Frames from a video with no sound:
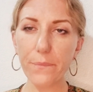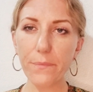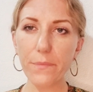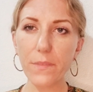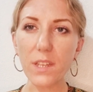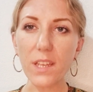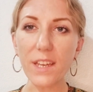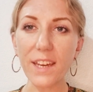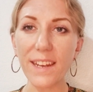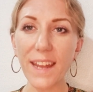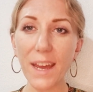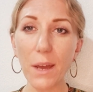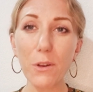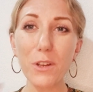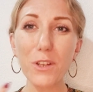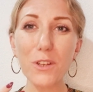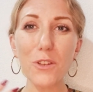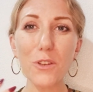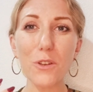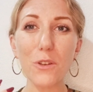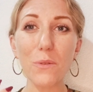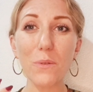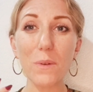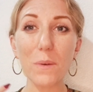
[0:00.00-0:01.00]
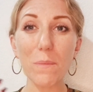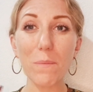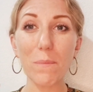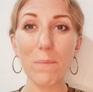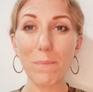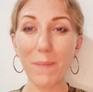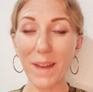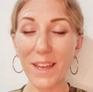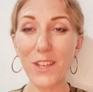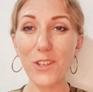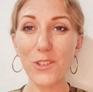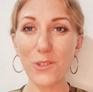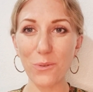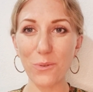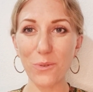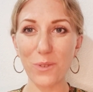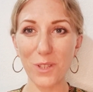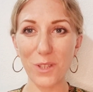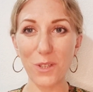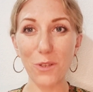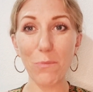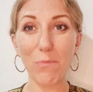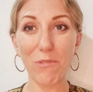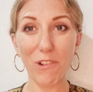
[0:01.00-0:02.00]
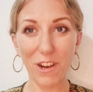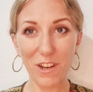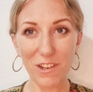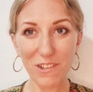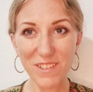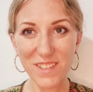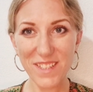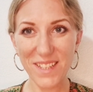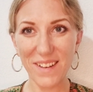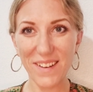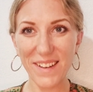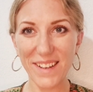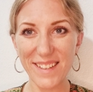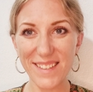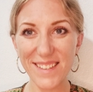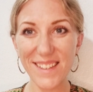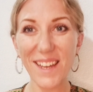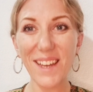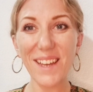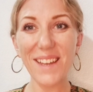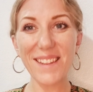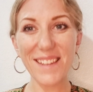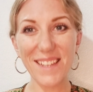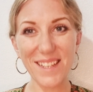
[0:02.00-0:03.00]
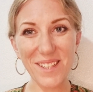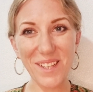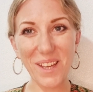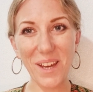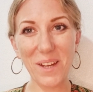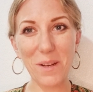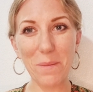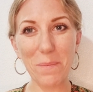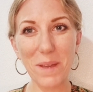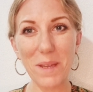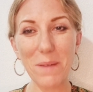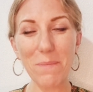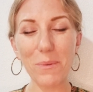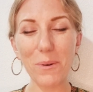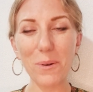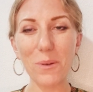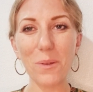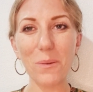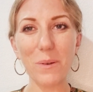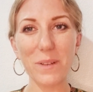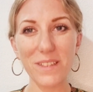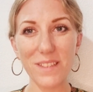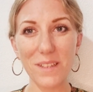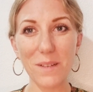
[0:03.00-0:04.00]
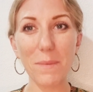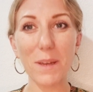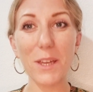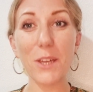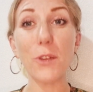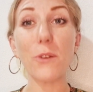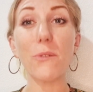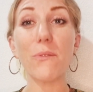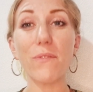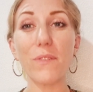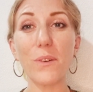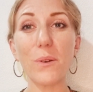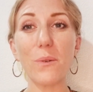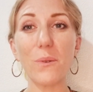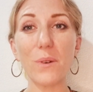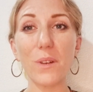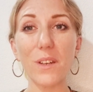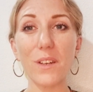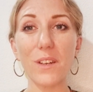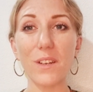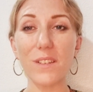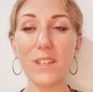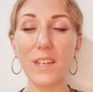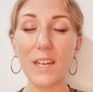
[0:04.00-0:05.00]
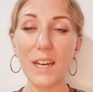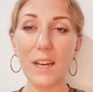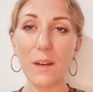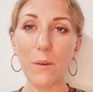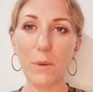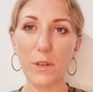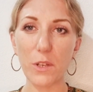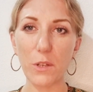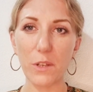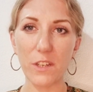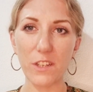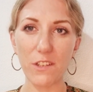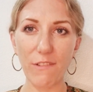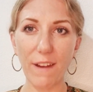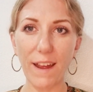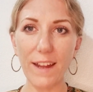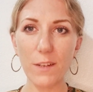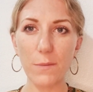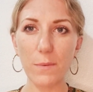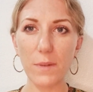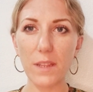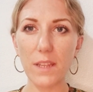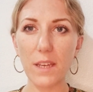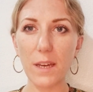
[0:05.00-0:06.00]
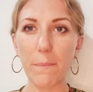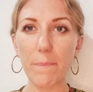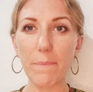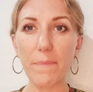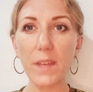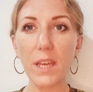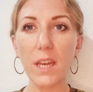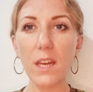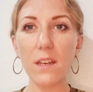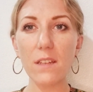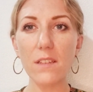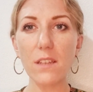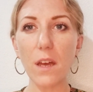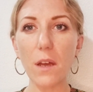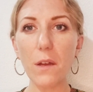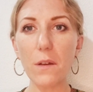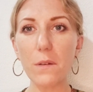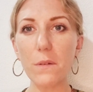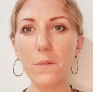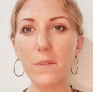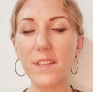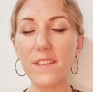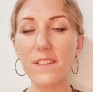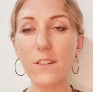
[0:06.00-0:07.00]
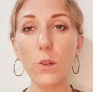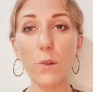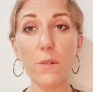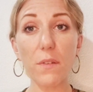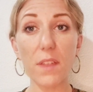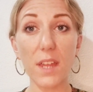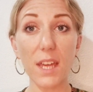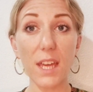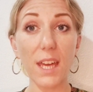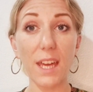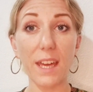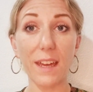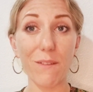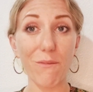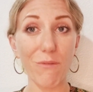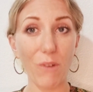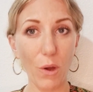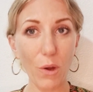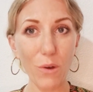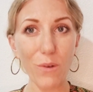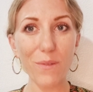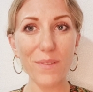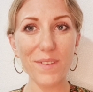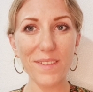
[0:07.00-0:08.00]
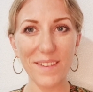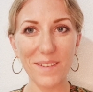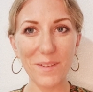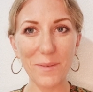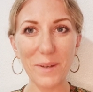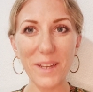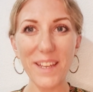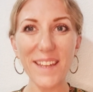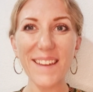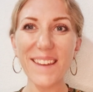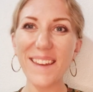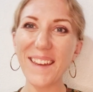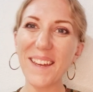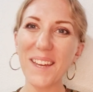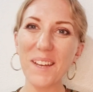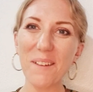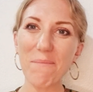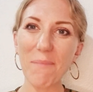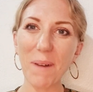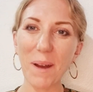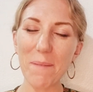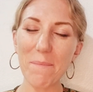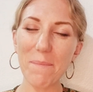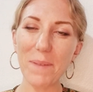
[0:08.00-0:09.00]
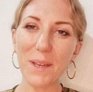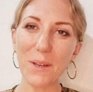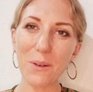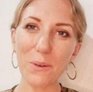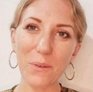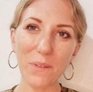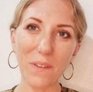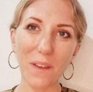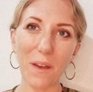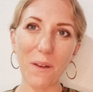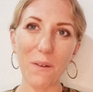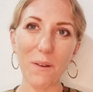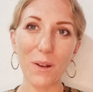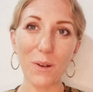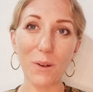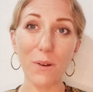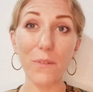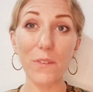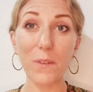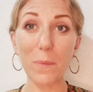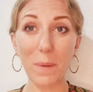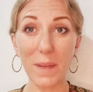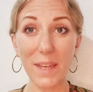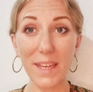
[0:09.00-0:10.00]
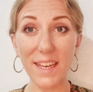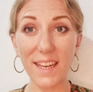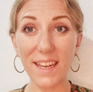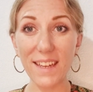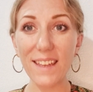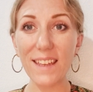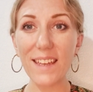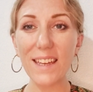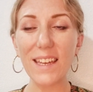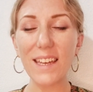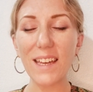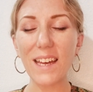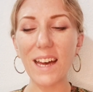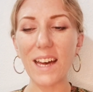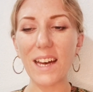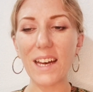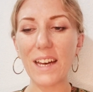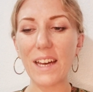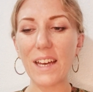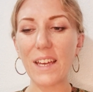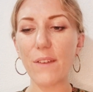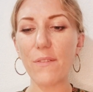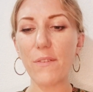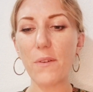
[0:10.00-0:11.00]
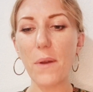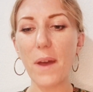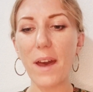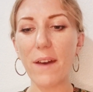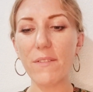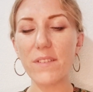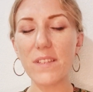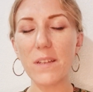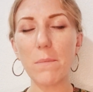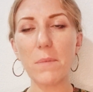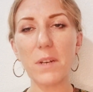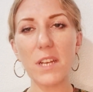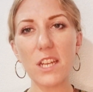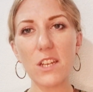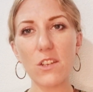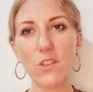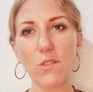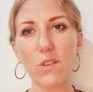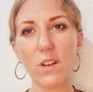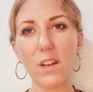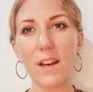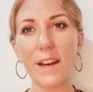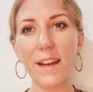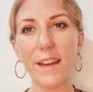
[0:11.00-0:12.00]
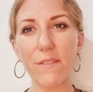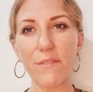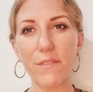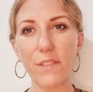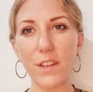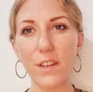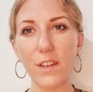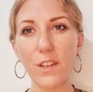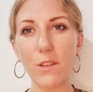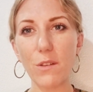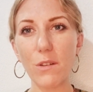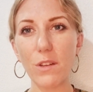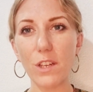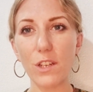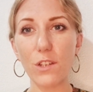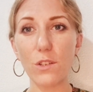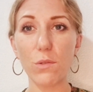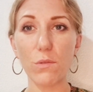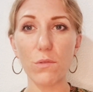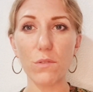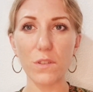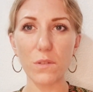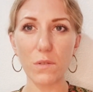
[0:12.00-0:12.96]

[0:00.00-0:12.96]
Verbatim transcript: and how can you make sure that you prioritize these kind of people the ones that make you feel good when you interact with them so there's a lot of thinking involved this week might be also a lot of speaking uh, if you have somebody in your life that you can talk to